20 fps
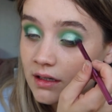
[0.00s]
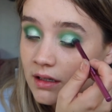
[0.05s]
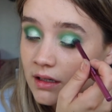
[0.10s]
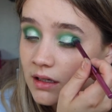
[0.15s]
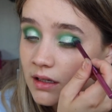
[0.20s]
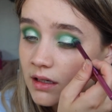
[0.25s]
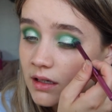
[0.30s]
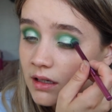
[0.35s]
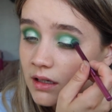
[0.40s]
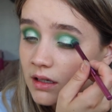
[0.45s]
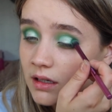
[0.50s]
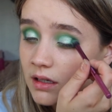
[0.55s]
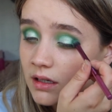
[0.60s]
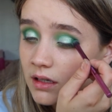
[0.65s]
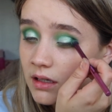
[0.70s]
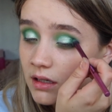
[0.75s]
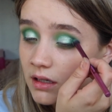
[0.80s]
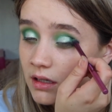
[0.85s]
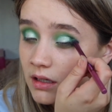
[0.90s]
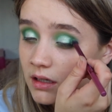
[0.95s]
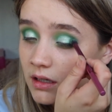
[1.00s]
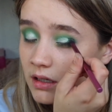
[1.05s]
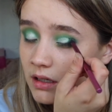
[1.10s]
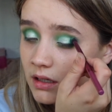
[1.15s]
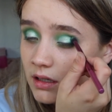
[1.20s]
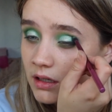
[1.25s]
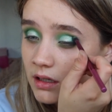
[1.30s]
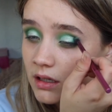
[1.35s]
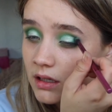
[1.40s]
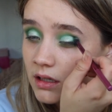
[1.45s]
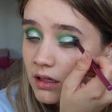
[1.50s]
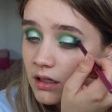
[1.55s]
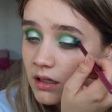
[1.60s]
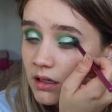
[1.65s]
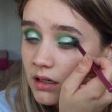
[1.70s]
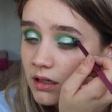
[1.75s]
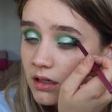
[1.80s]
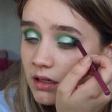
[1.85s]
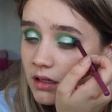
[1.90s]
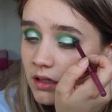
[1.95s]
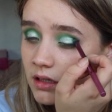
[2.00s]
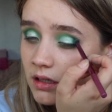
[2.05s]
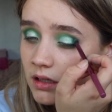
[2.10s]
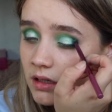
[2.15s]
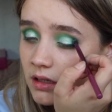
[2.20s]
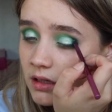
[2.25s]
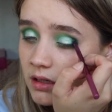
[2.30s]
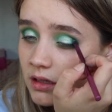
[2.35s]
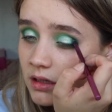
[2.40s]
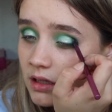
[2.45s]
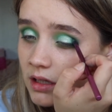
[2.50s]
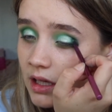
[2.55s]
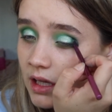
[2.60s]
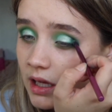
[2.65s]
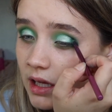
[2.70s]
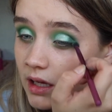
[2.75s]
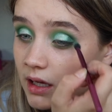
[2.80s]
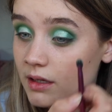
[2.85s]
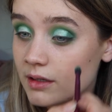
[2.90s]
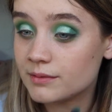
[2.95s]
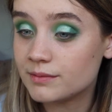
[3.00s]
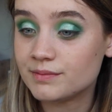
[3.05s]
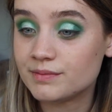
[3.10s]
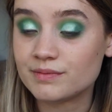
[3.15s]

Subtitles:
[no speech]